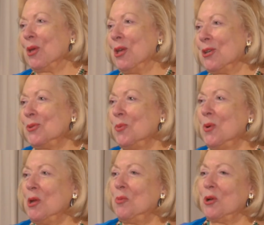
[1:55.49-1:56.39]
because
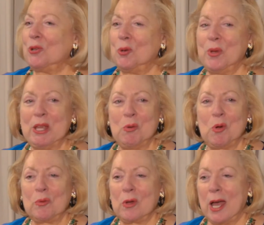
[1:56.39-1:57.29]
we were
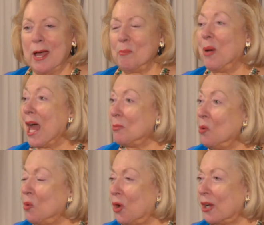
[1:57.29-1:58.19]
doing
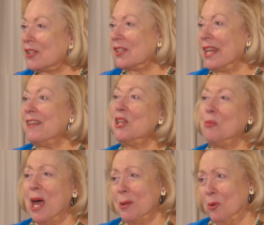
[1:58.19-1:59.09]
Bible works
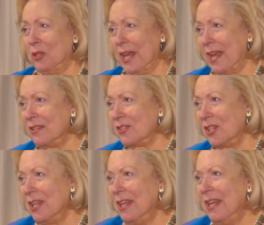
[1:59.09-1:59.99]
in the Bible
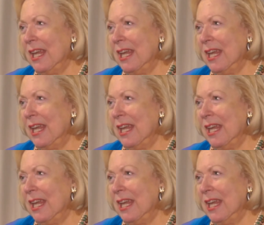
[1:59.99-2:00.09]
lands.